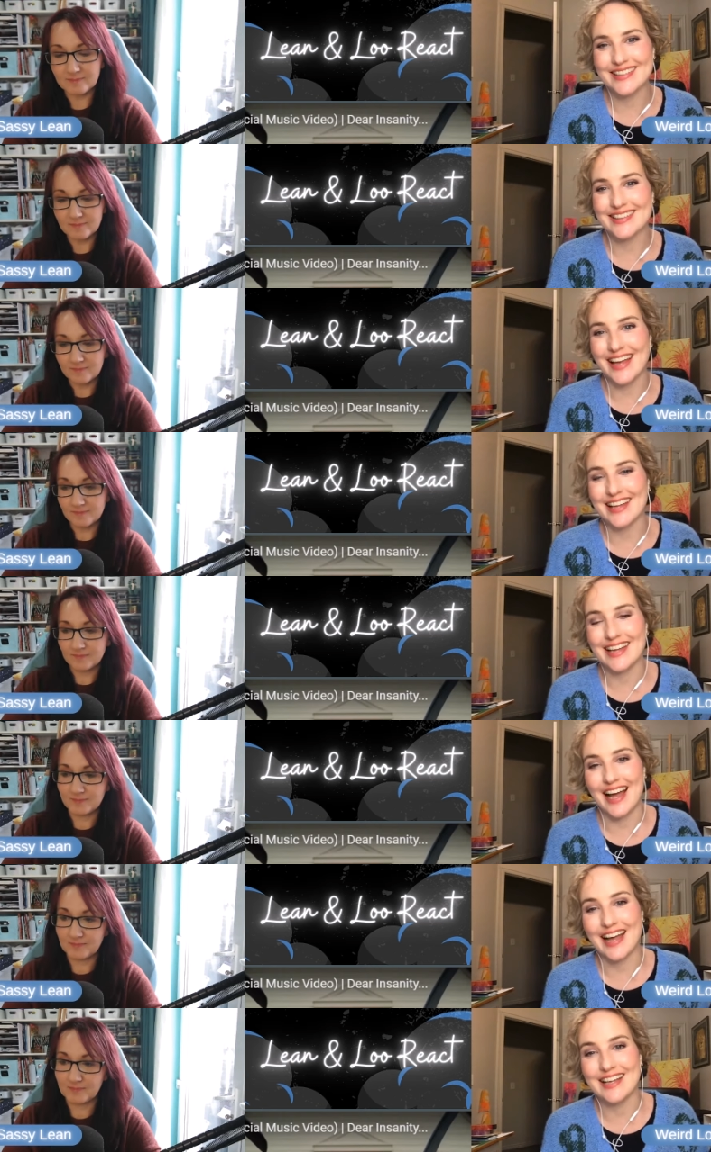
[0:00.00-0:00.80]
Speaker 1: Like
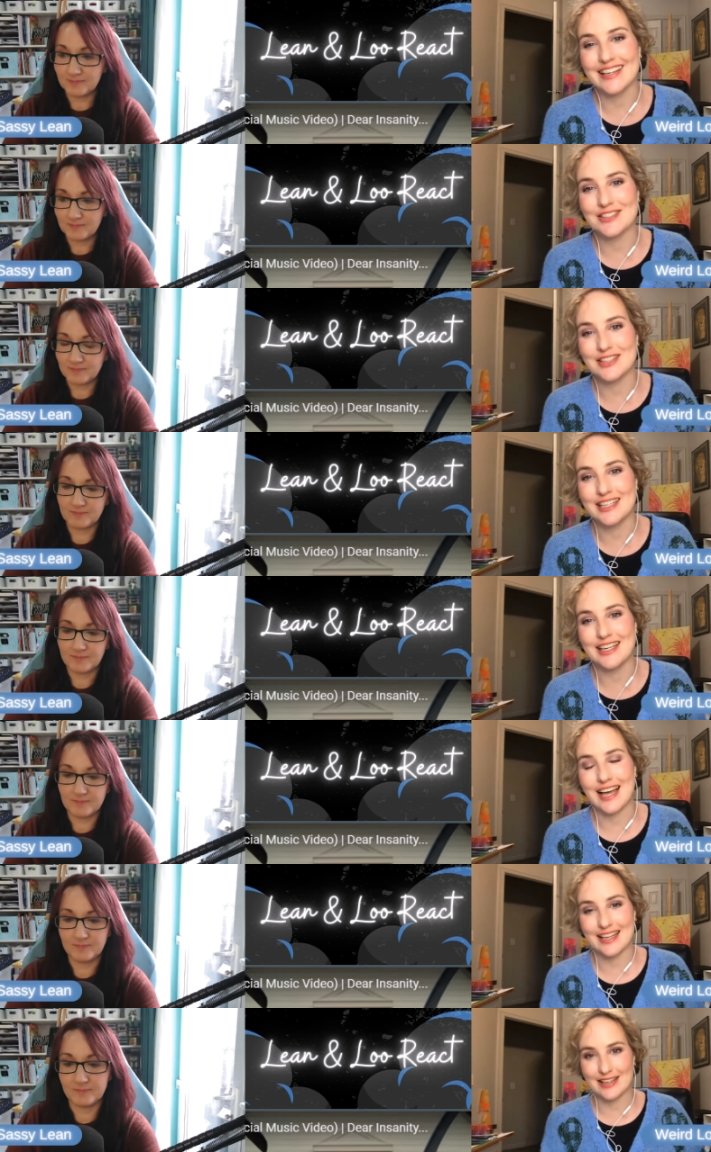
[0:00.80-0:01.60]
I literally
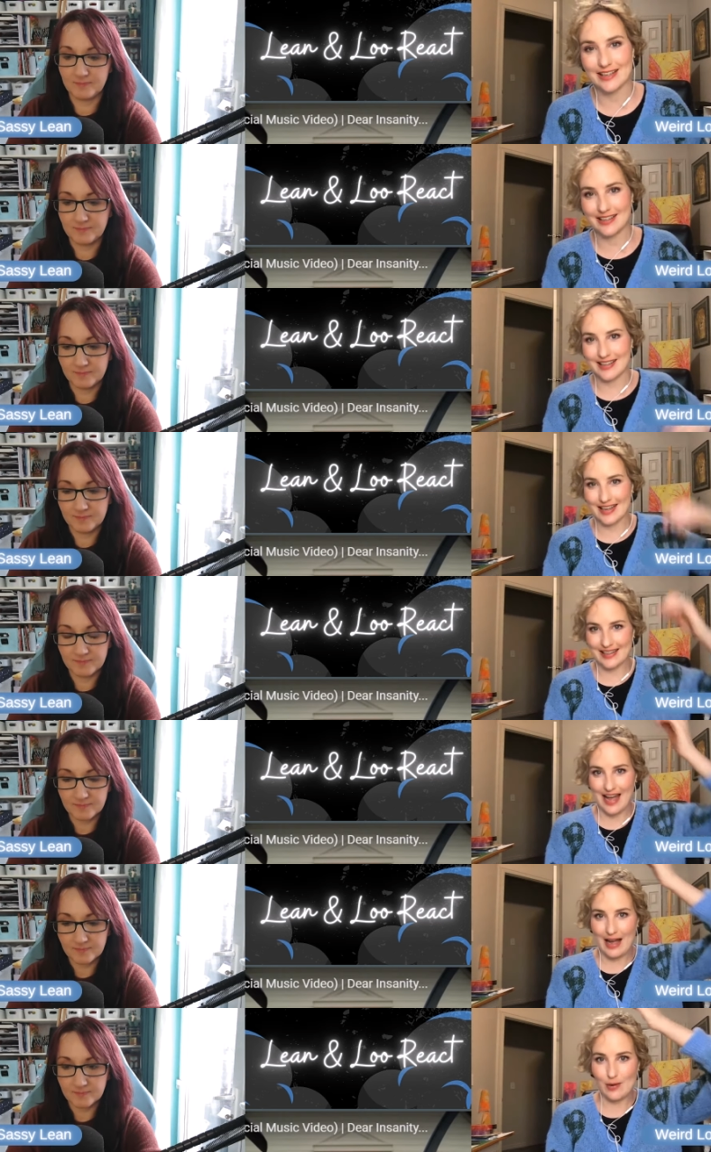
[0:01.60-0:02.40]
like, like
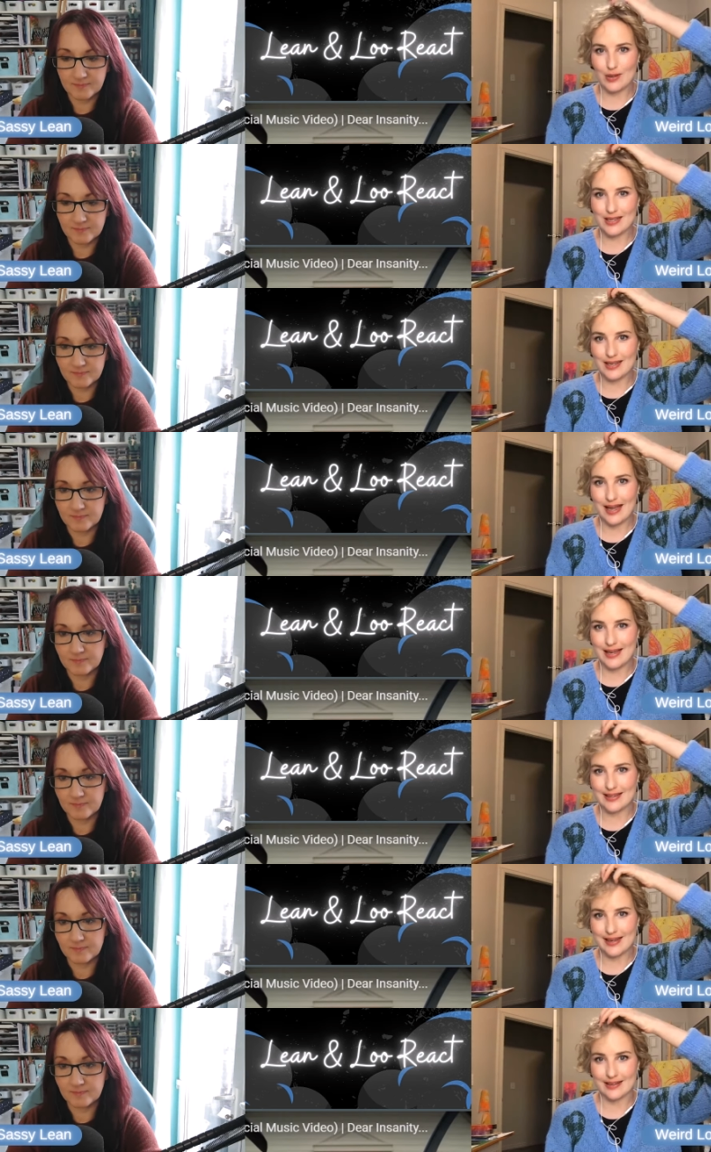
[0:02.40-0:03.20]
I
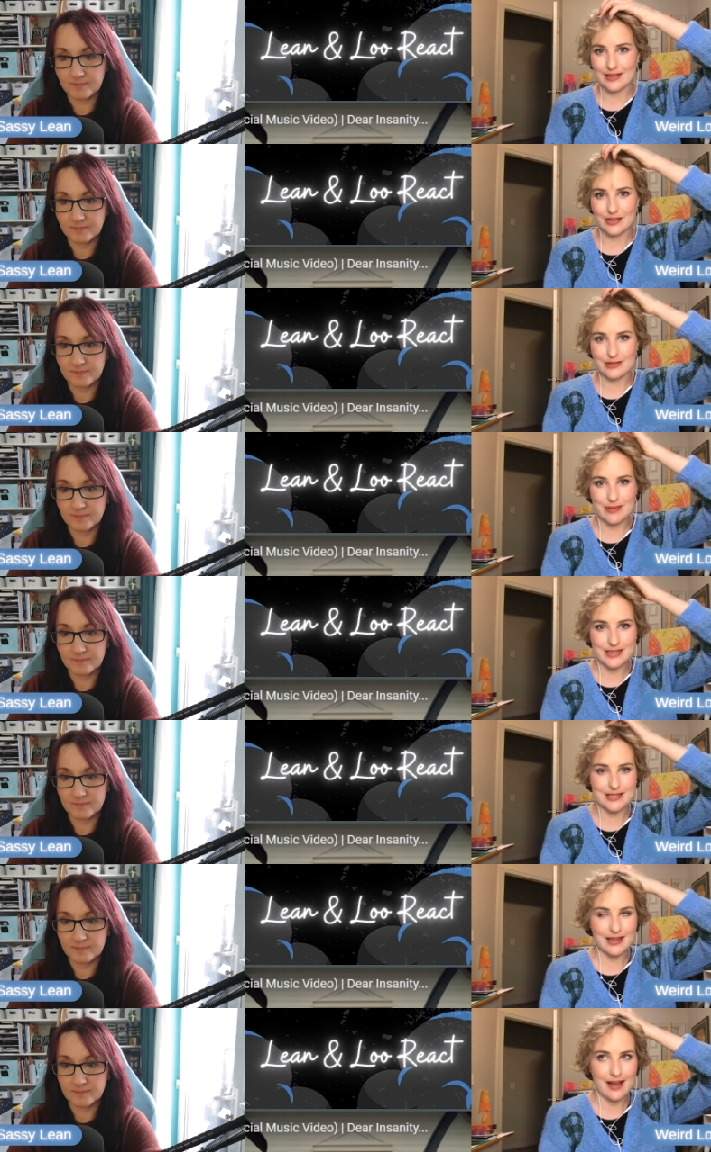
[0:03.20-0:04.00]
had good
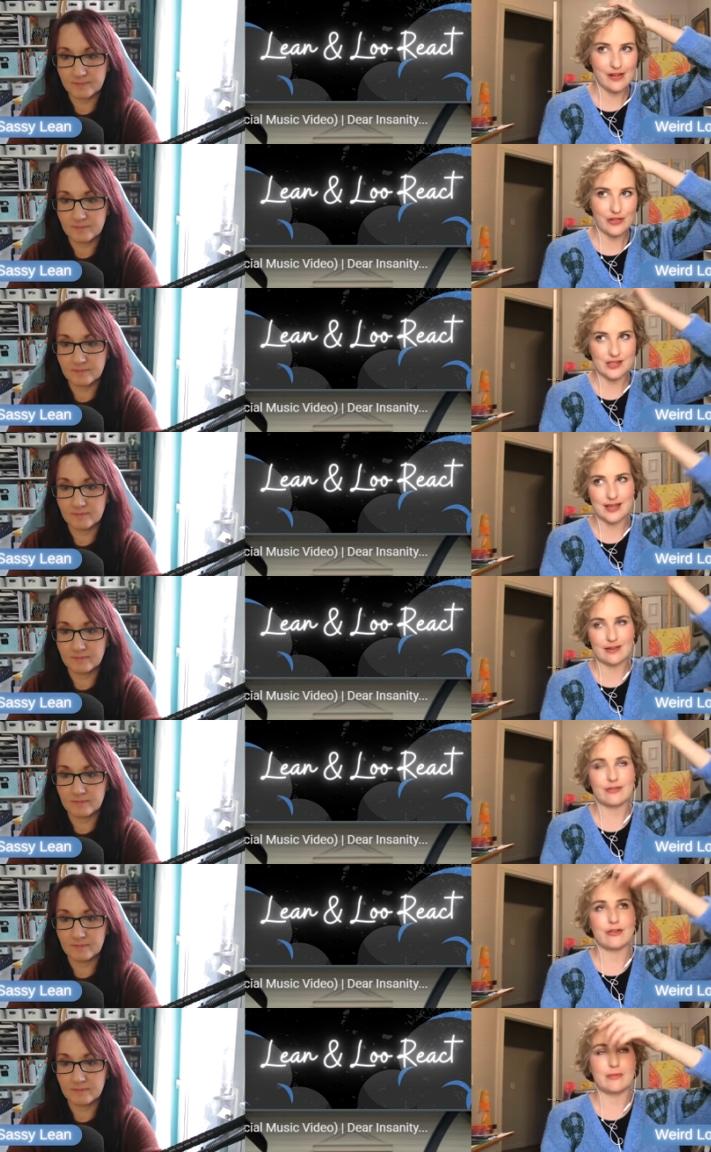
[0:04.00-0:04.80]
mental health aside
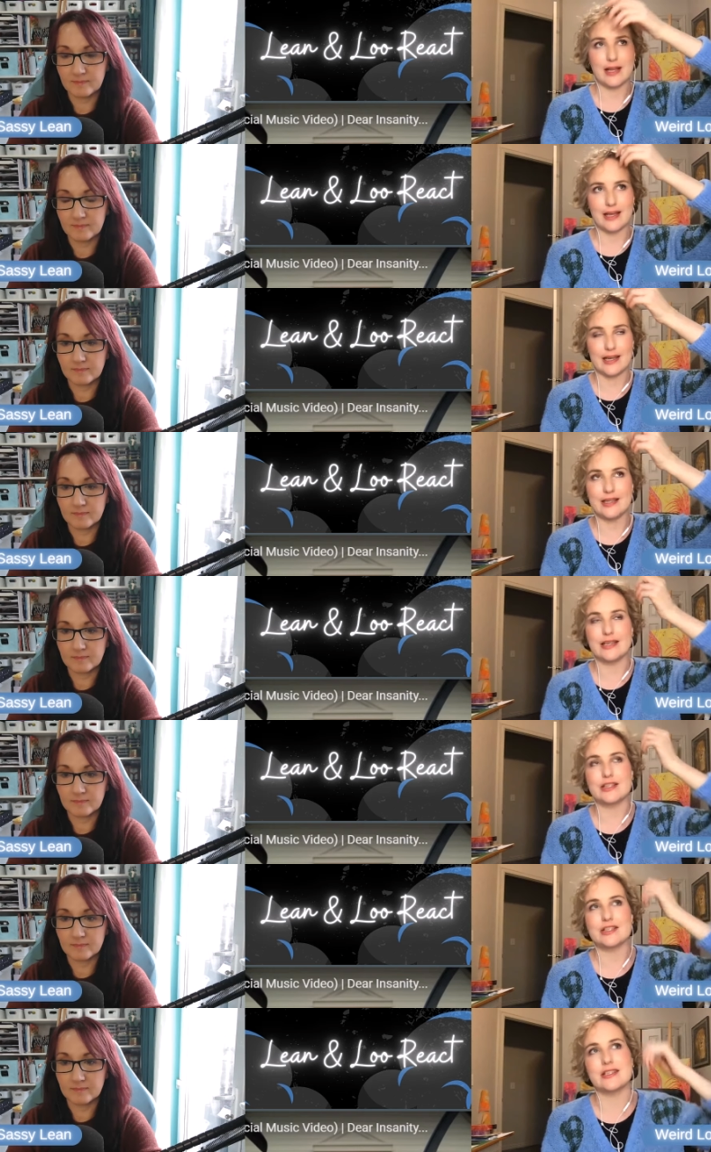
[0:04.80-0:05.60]
from like A D
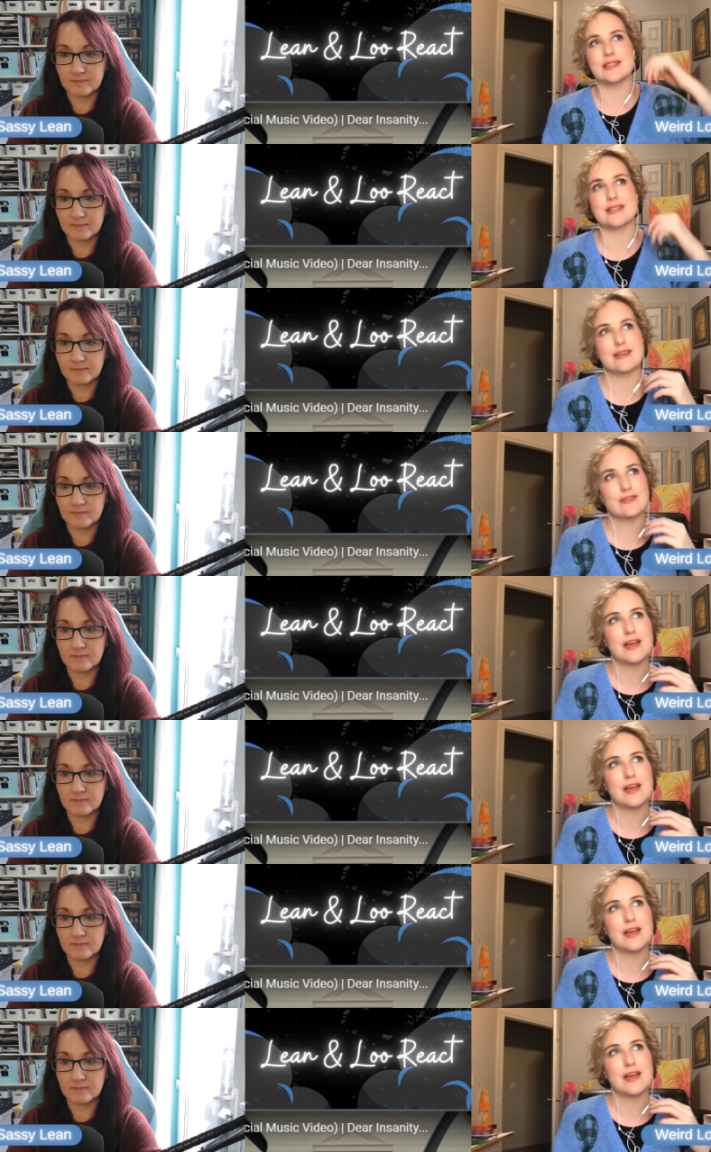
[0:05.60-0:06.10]
H D and stuff.